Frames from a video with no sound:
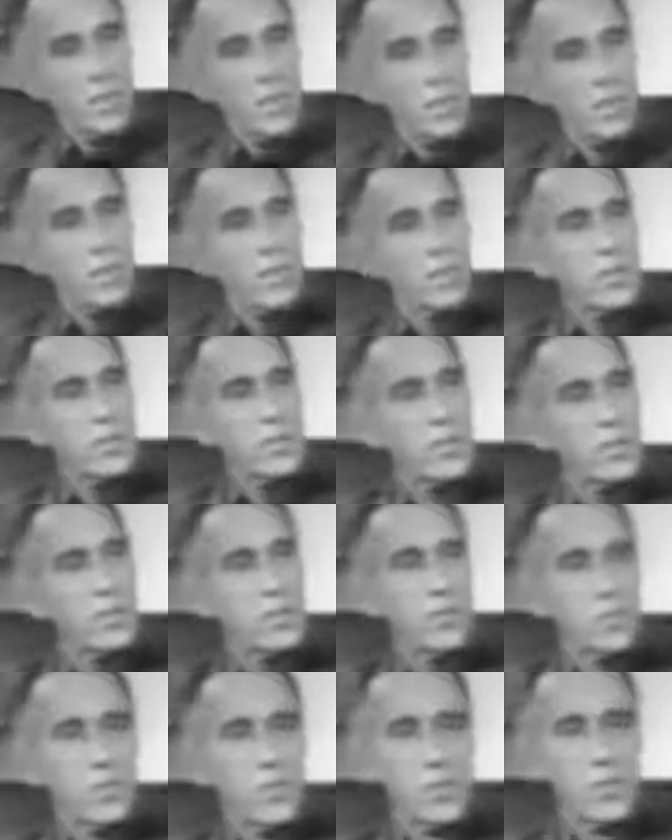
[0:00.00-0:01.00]
silence,
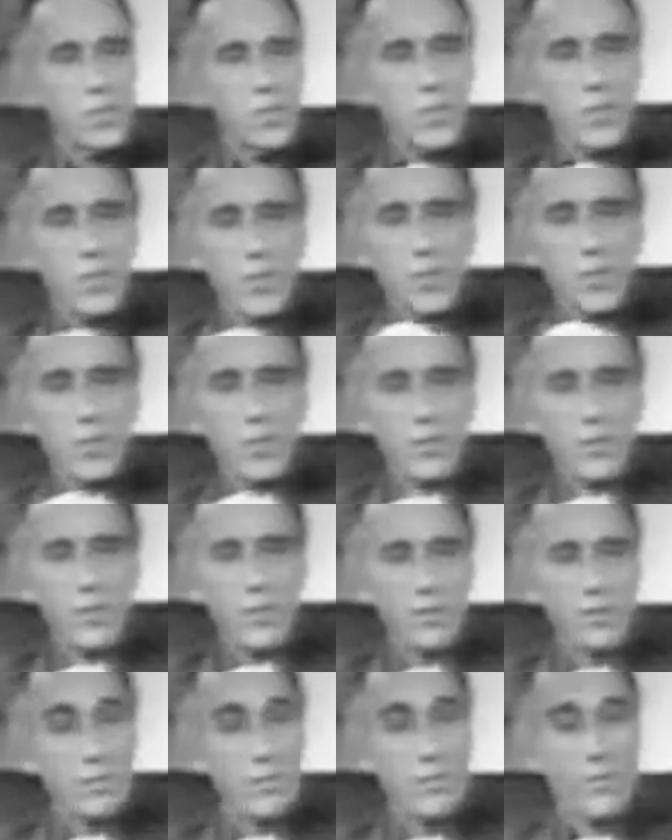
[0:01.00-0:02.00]
which impressed everybody. And
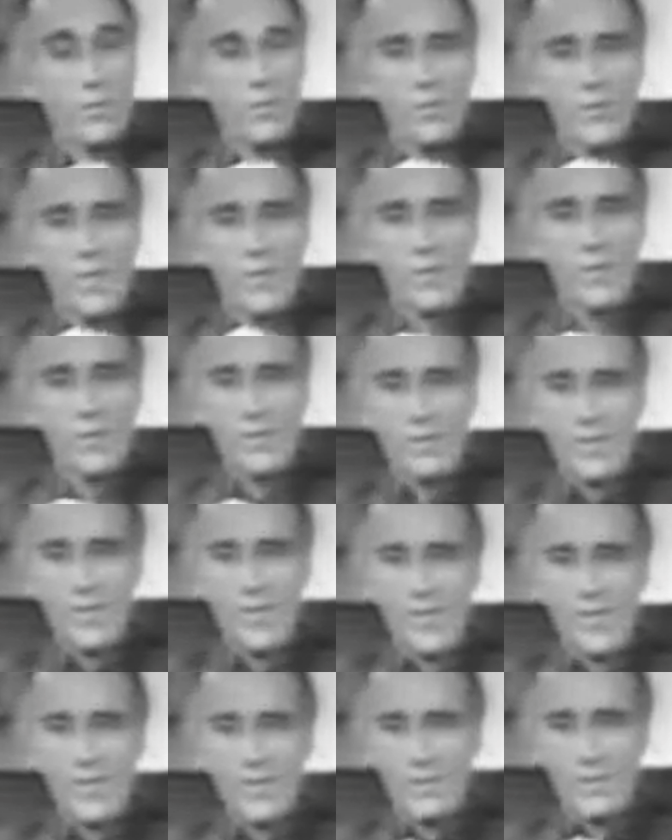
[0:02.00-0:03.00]
I
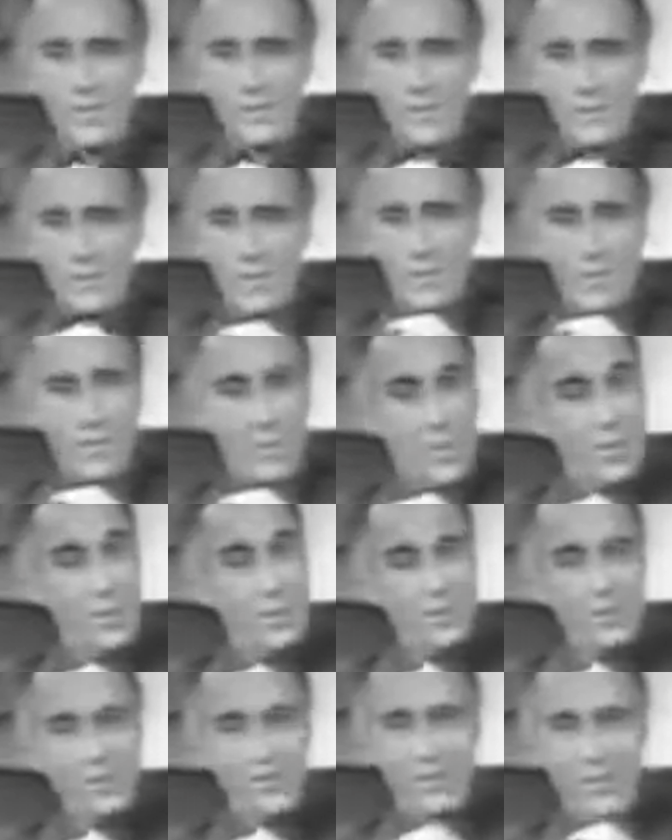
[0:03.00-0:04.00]
myself thought,
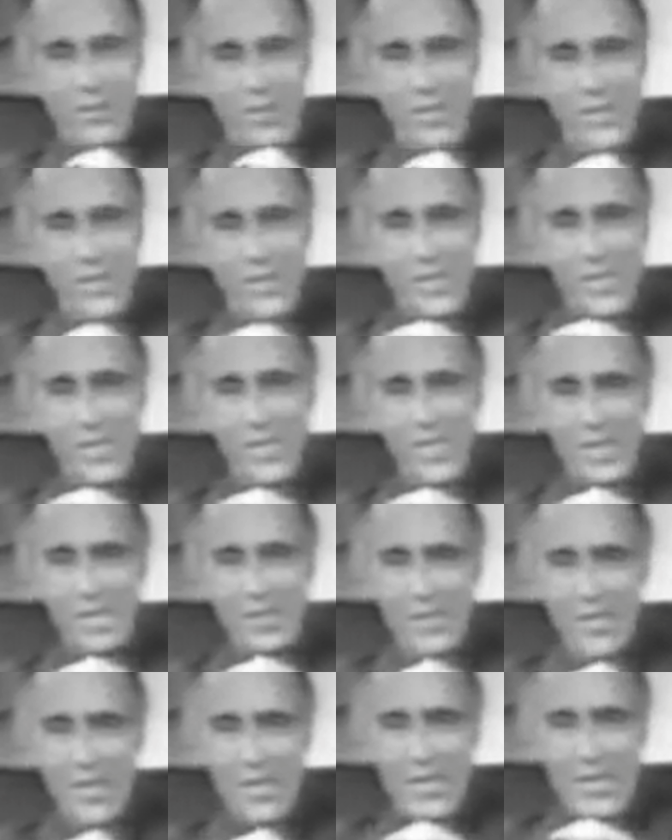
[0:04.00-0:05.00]
well, you know, it's listening.
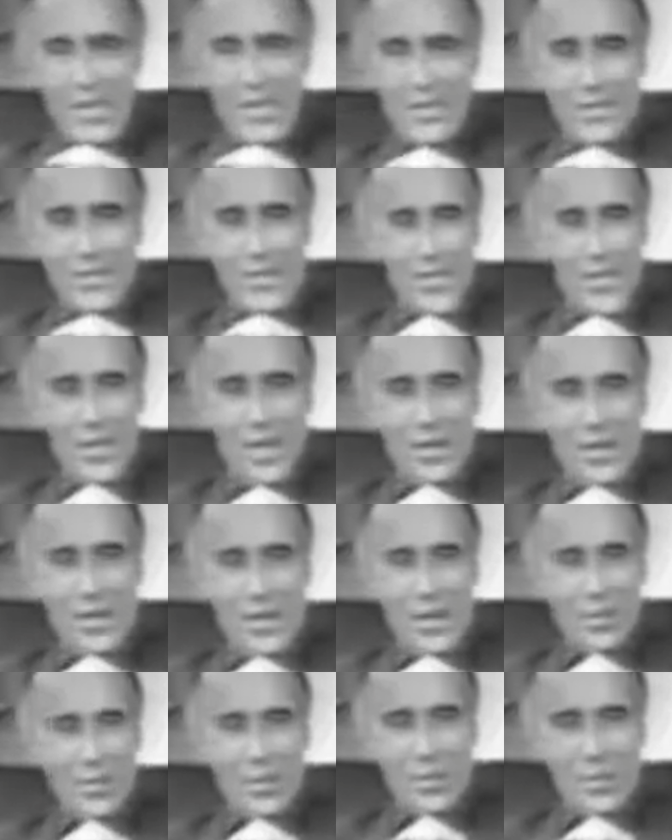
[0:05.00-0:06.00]
It was
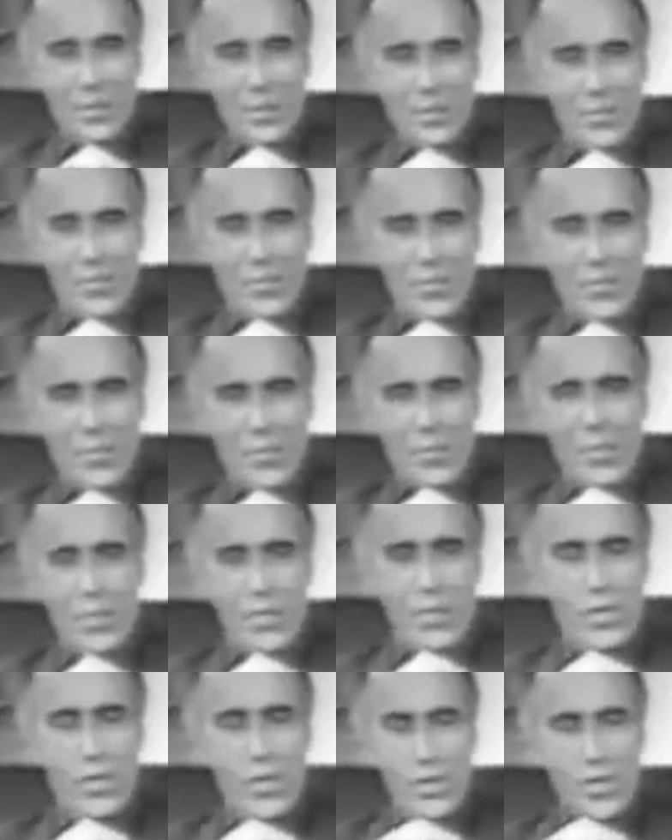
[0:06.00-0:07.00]
staring at me with
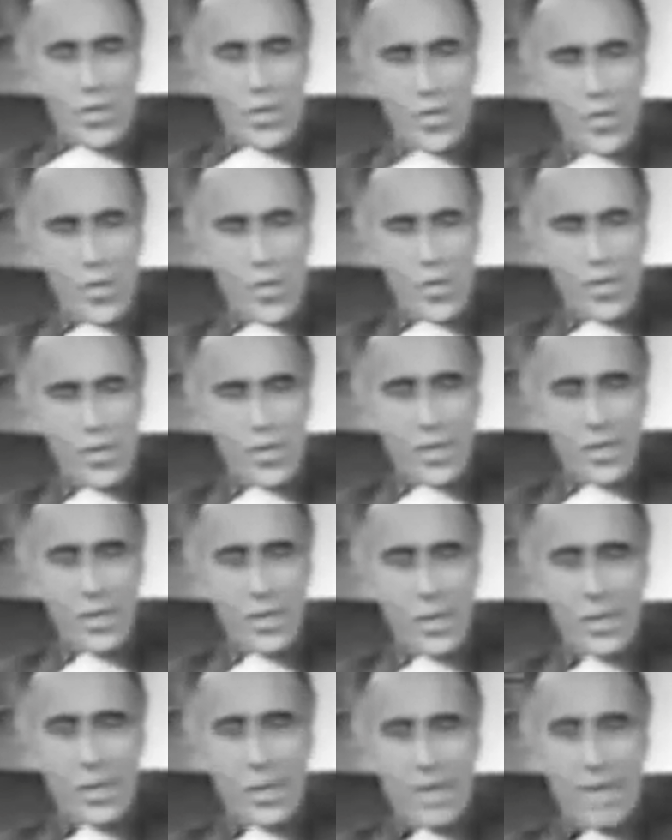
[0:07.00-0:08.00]
rigid concentration.
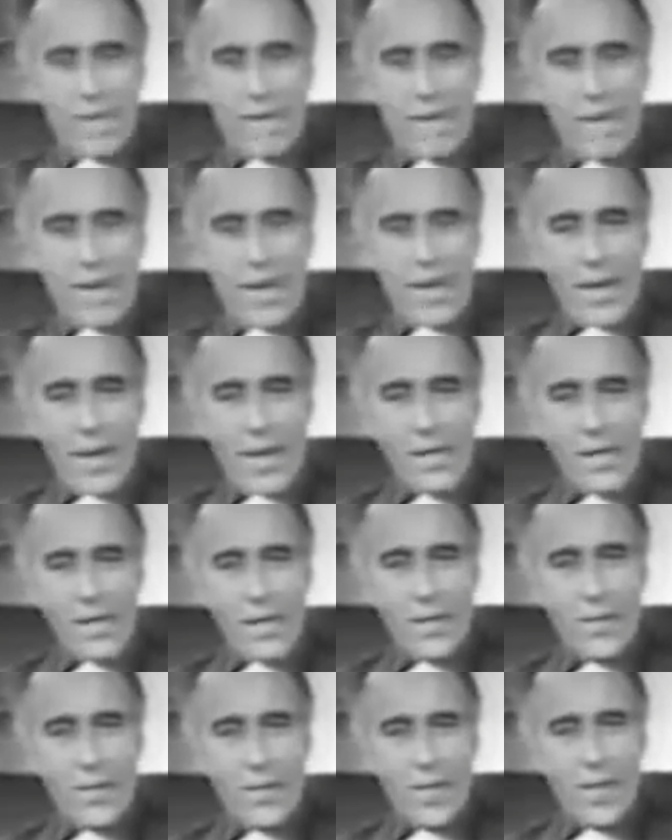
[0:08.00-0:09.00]
And I
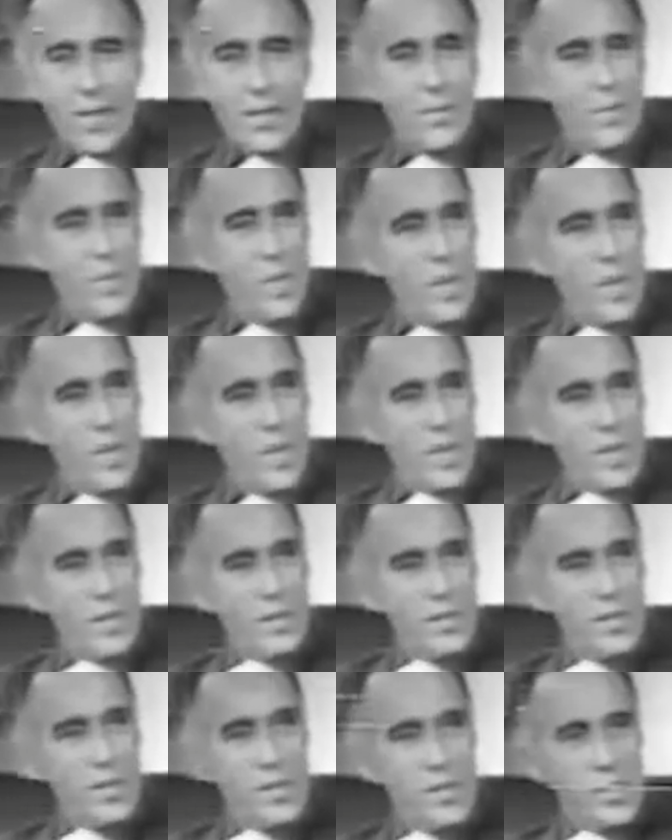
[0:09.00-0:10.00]
suddenly realized why
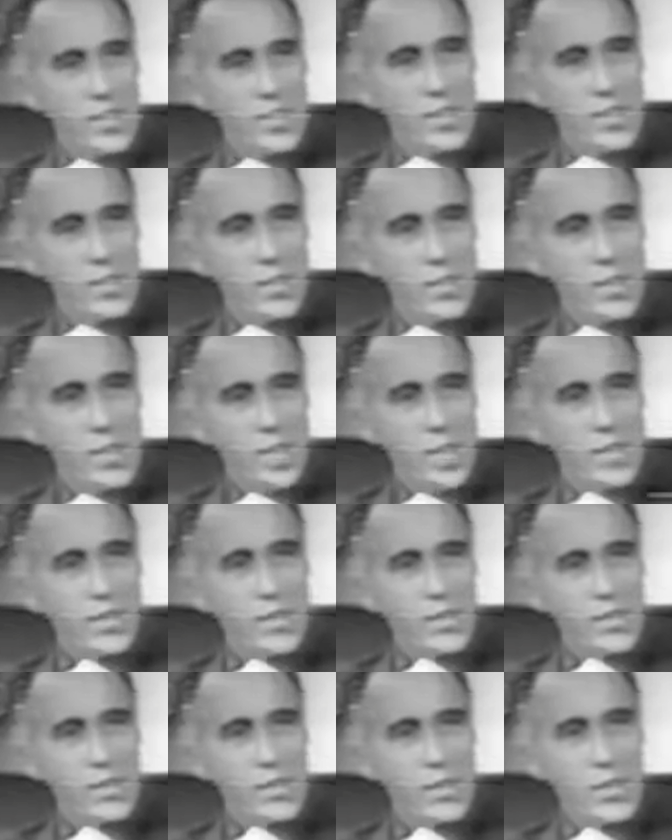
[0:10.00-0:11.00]
there was this total
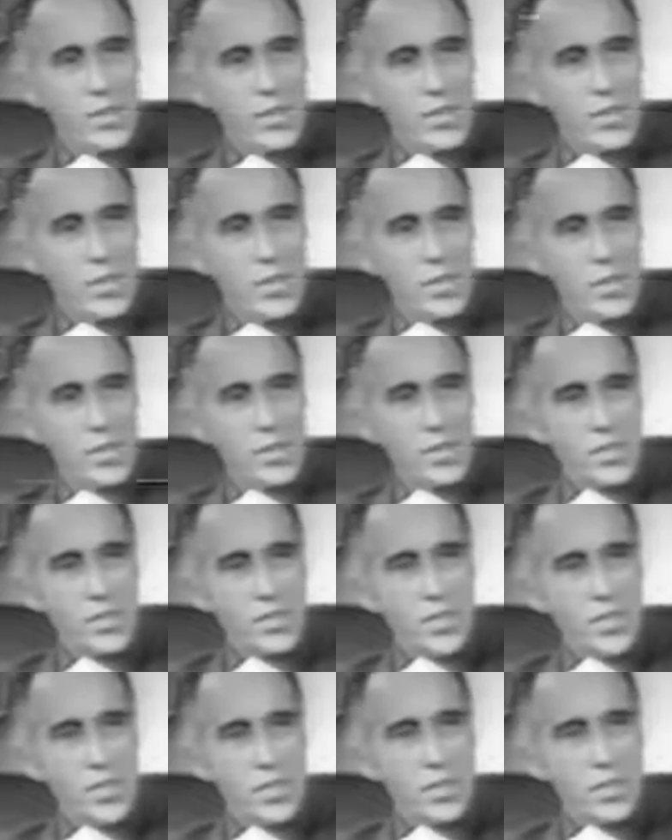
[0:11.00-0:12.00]
silence and this rigid
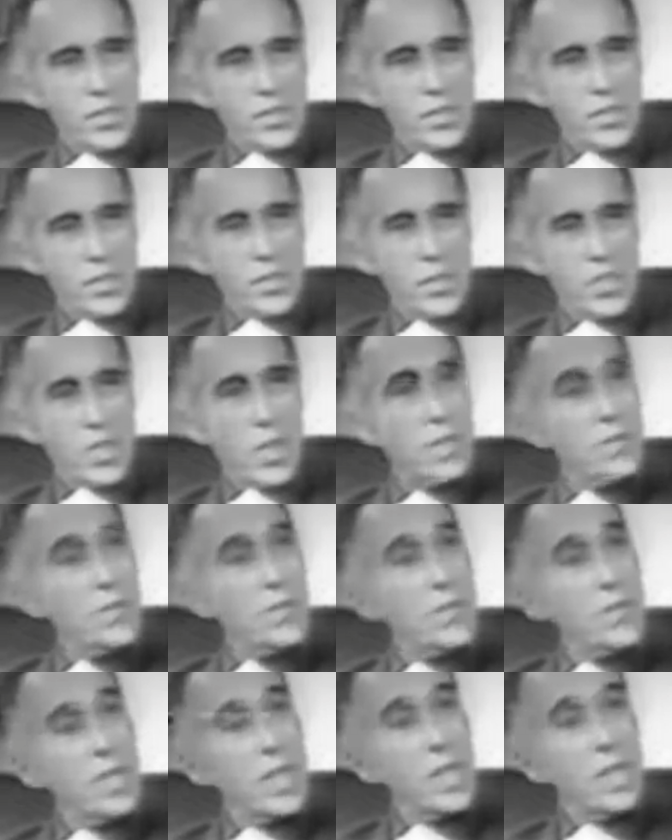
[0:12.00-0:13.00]
concentration. The child
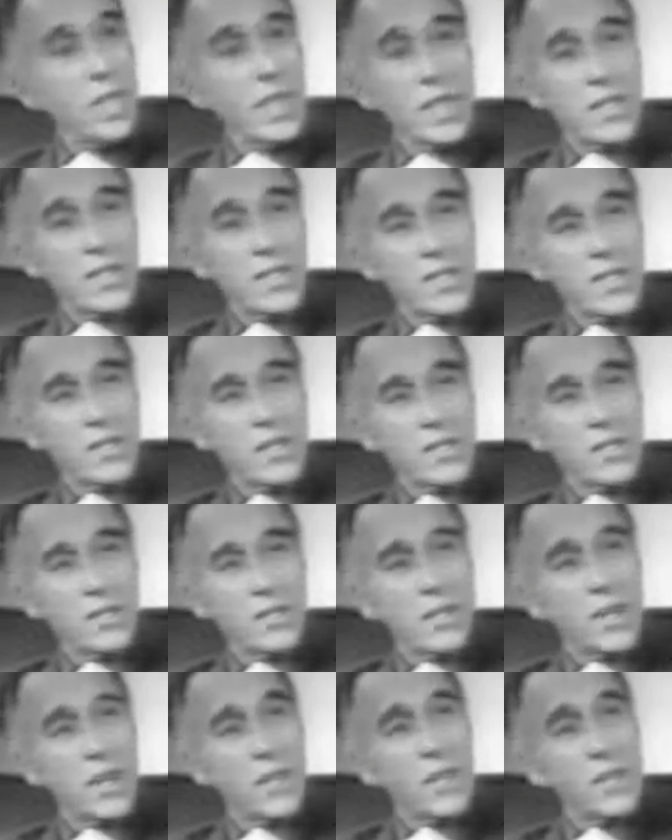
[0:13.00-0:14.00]
was retaliating in
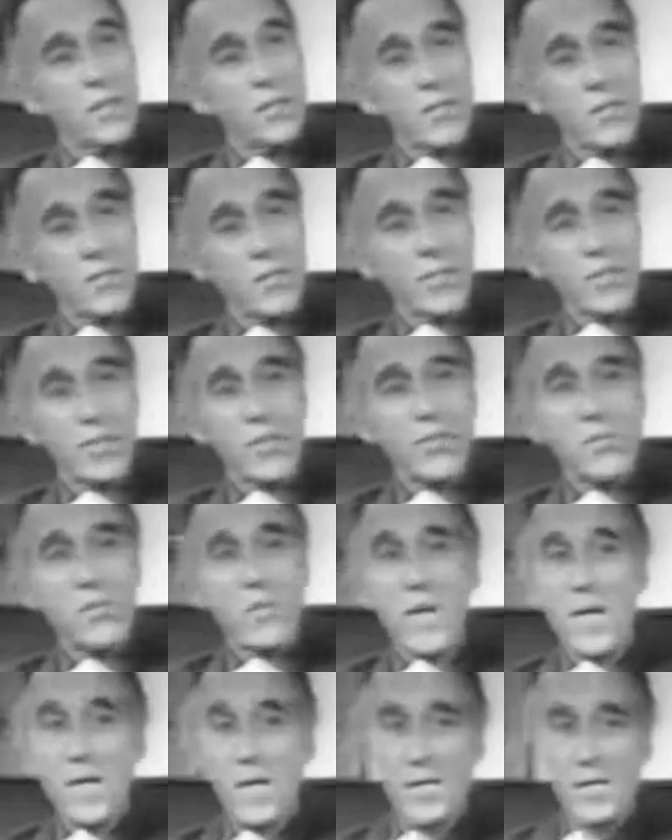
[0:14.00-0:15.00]
the way in which it knew
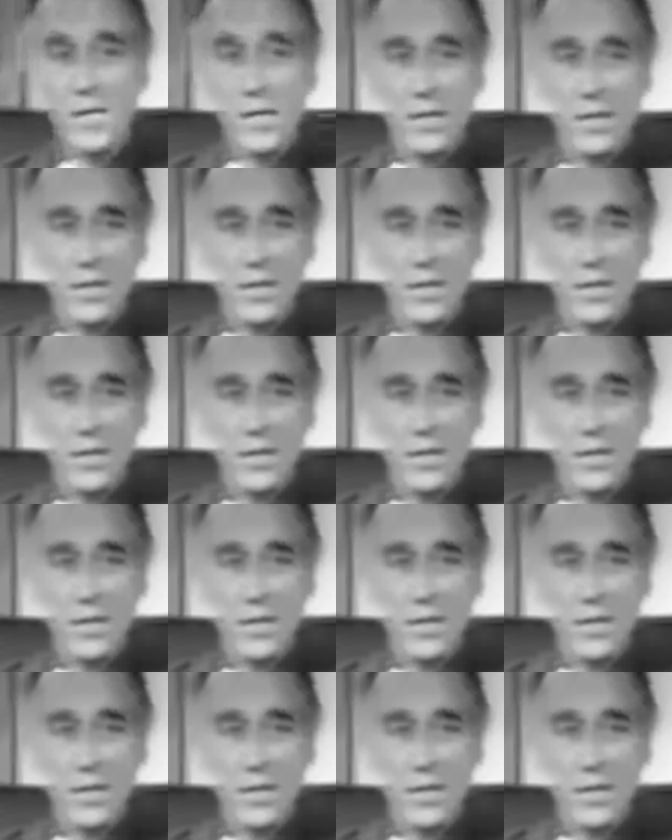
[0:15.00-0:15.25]
best,